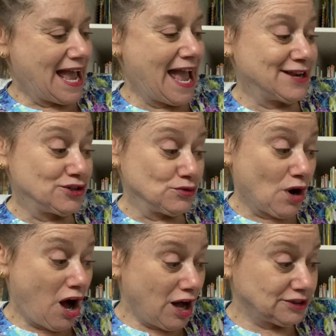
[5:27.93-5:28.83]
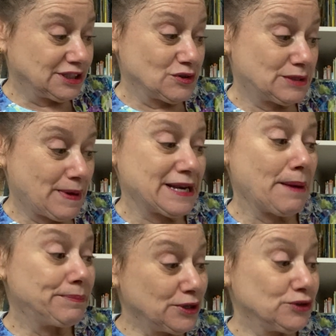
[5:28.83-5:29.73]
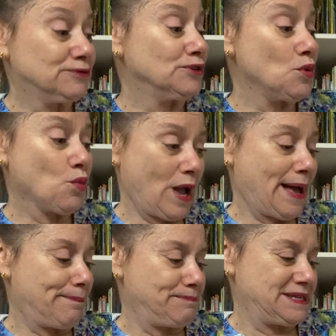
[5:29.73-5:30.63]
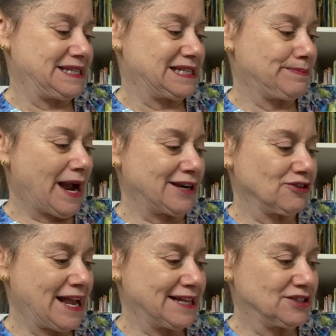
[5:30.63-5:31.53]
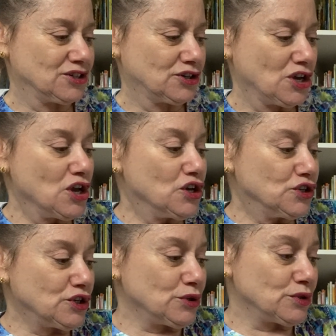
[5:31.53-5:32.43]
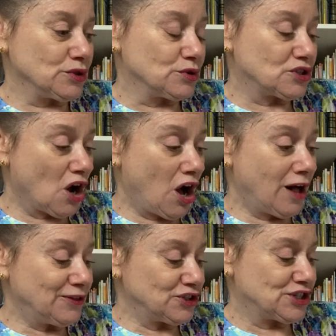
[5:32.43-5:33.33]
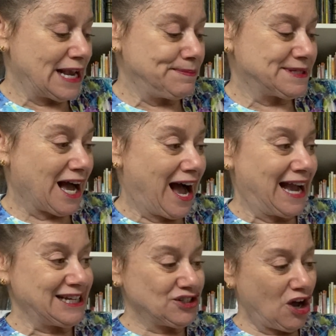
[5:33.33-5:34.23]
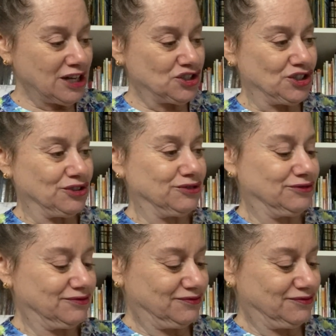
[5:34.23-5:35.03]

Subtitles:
And you also spun a beautiful web, Mrs. Spider answered. You used all the shapes I taught you.